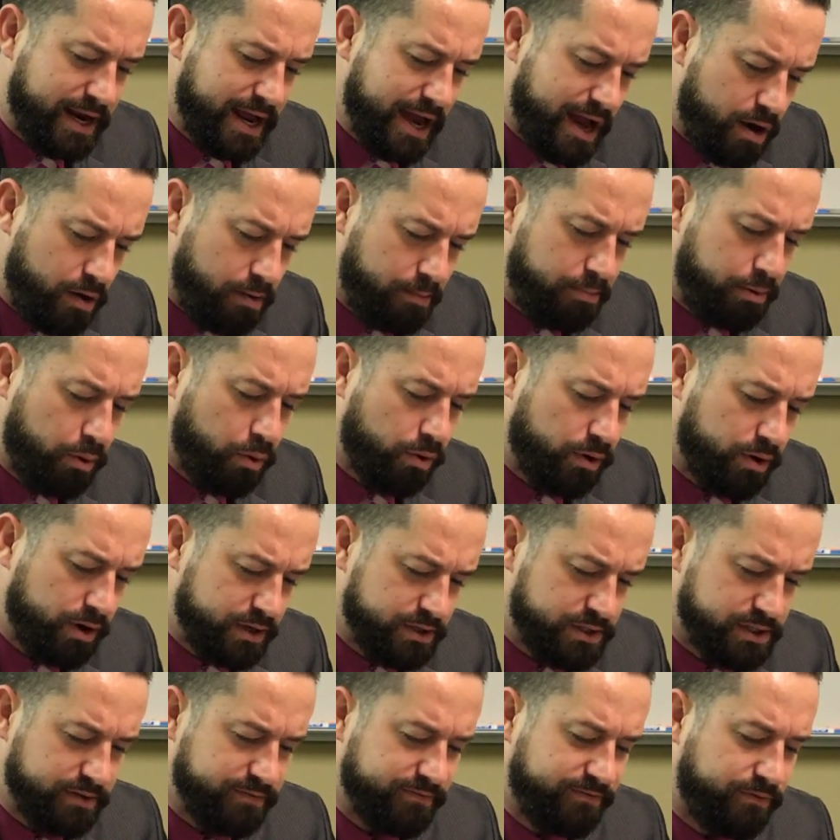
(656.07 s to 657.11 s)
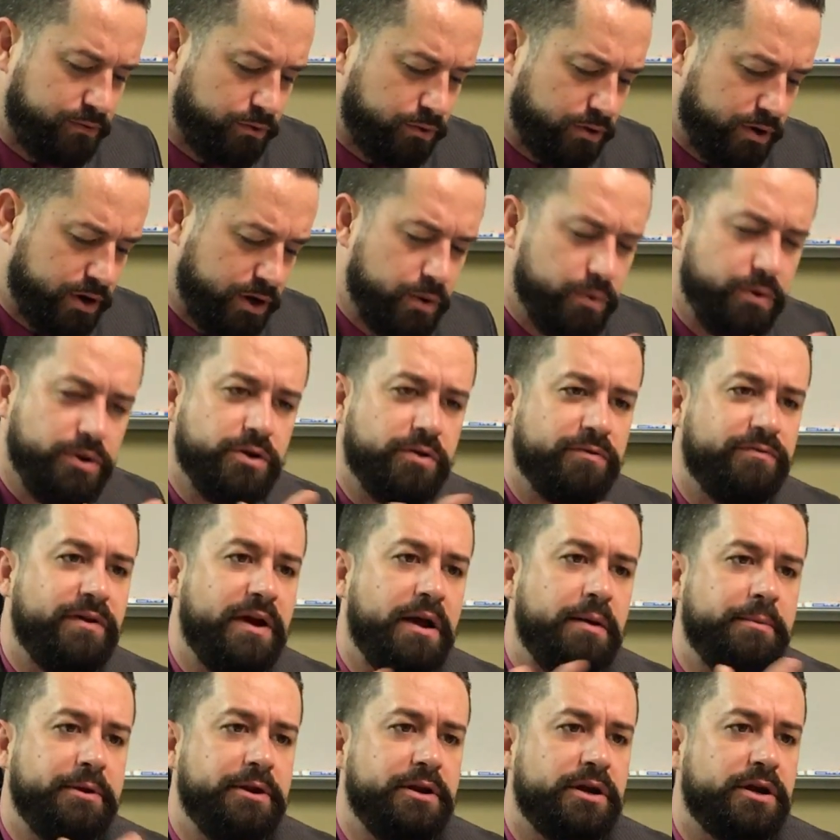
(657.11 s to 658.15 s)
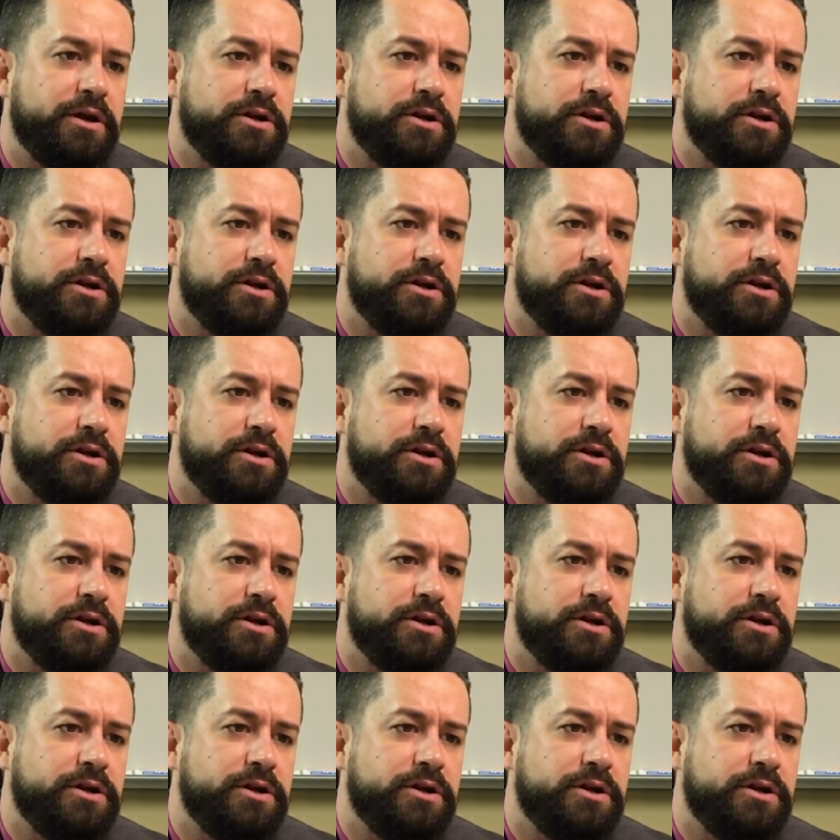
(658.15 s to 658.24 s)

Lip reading: how important is it for you and your family to